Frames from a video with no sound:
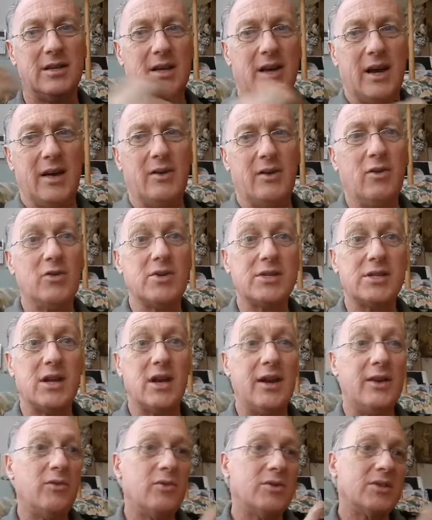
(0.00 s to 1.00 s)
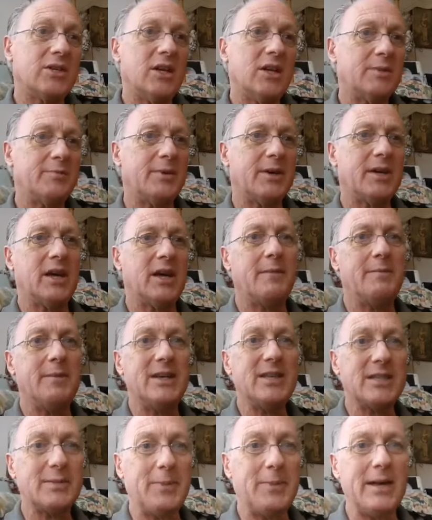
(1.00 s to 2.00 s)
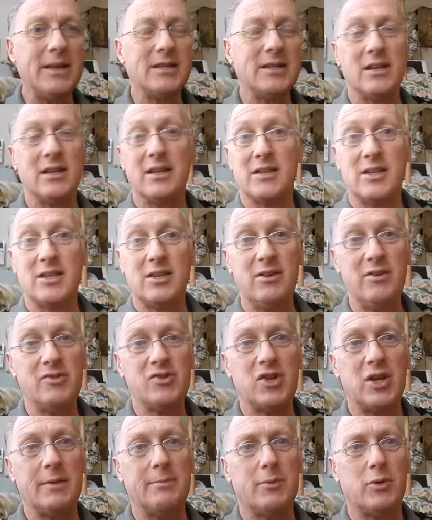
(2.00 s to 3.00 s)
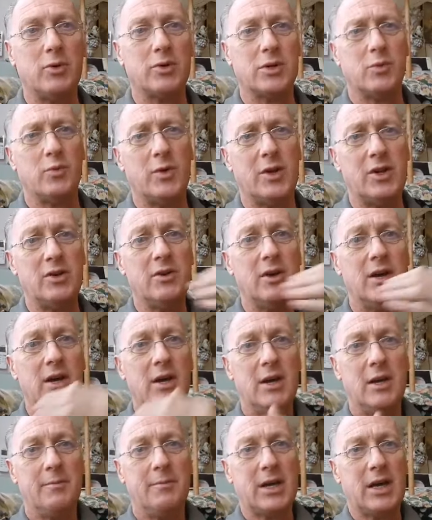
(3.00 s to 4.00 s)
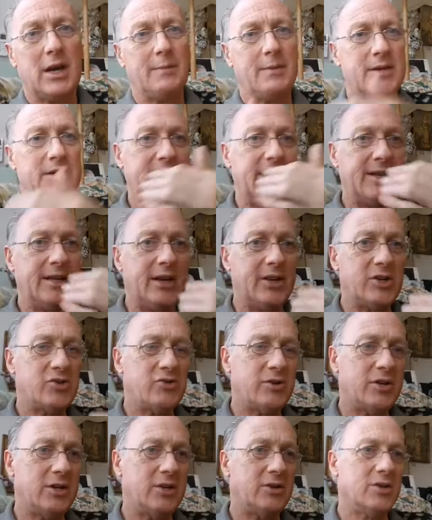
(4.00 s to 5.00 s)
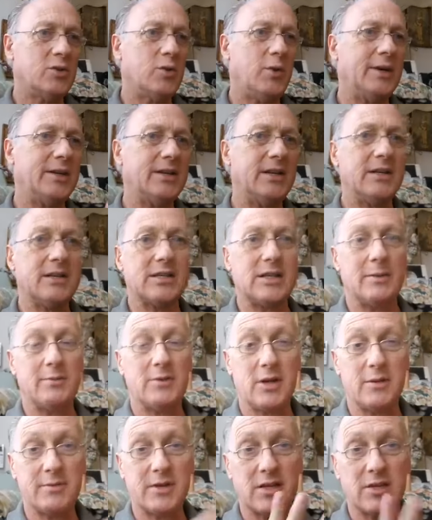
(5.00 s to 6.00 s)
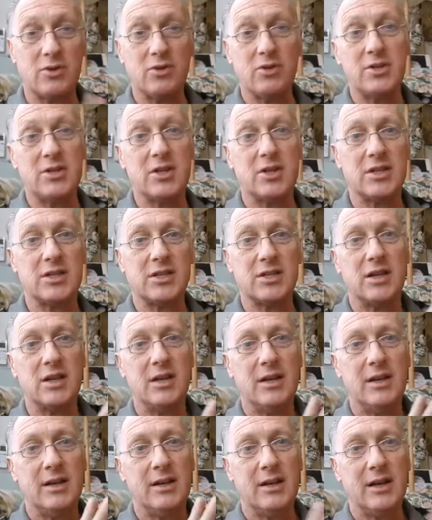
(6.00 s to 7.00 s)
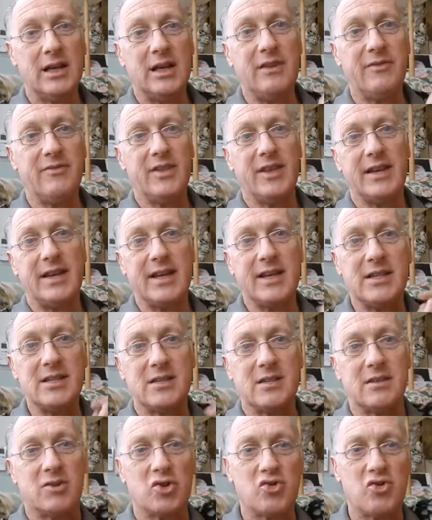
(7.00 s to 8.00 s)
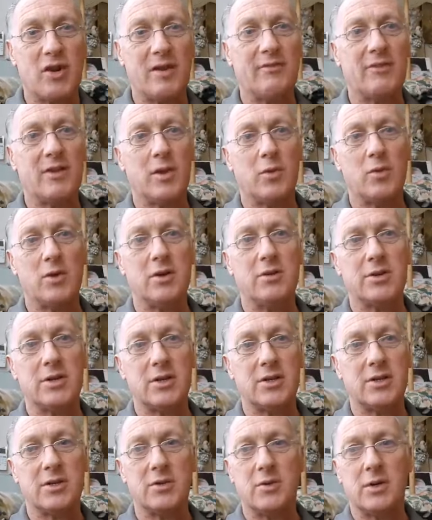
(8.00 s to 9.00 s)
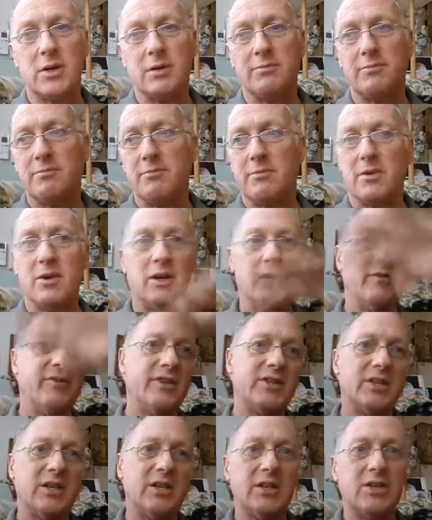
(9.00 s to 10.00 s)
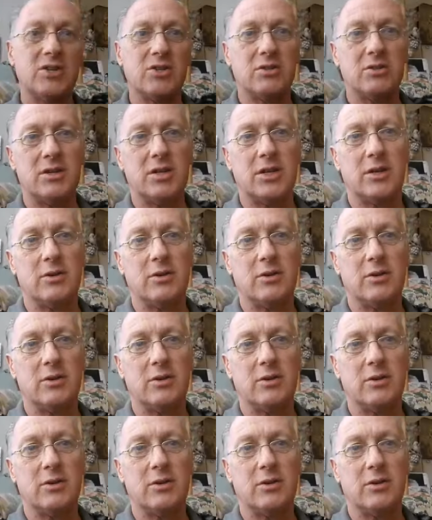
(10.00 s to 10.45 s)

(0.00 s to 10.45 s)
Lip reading: And also to become independent. It's hugely important when you become a teenager in your 20s. Sometimes it's good to just leave the nest and travel the world and do a overseas,